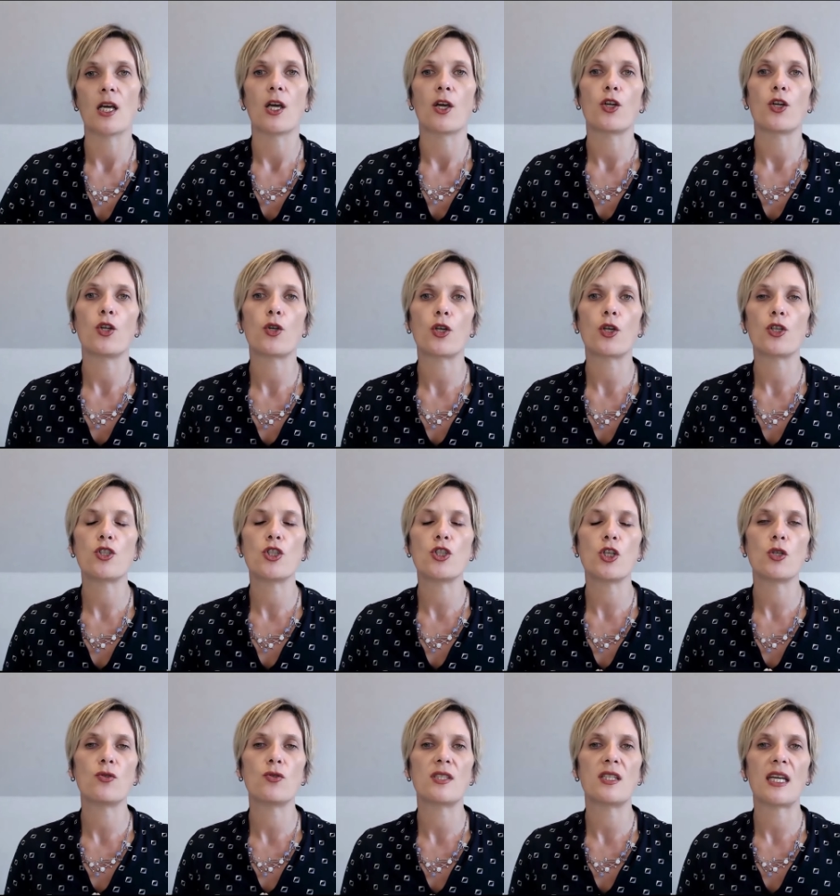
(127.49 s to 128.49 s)
you could
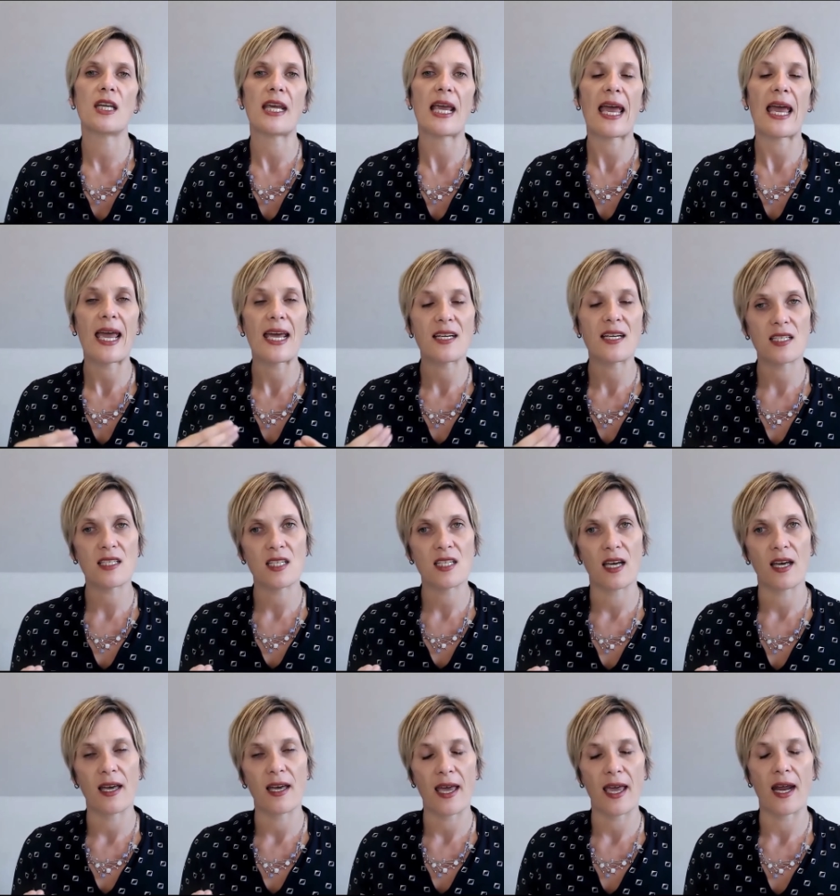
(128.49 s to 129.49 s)
use the
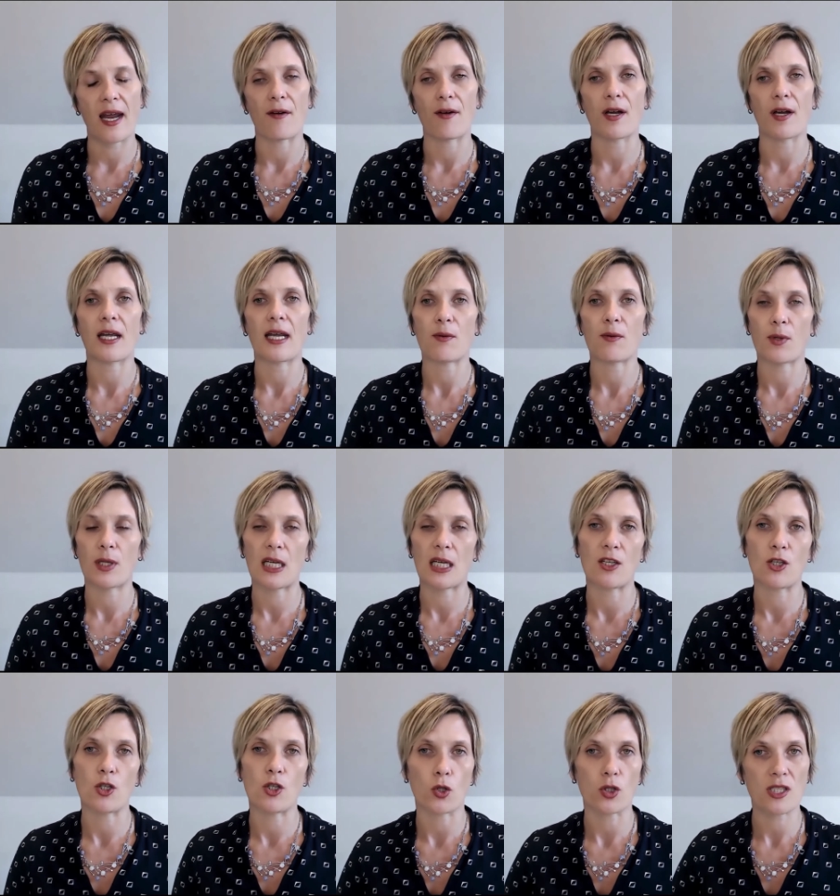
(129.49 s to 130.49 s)
editor area within
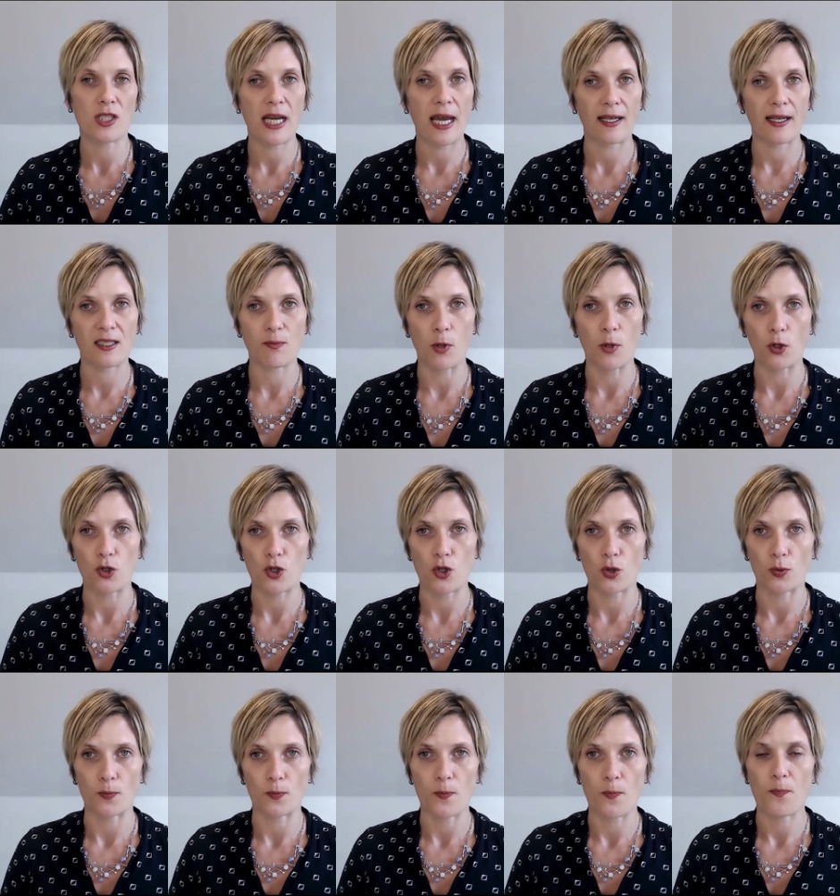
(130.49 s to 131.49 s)
your text module.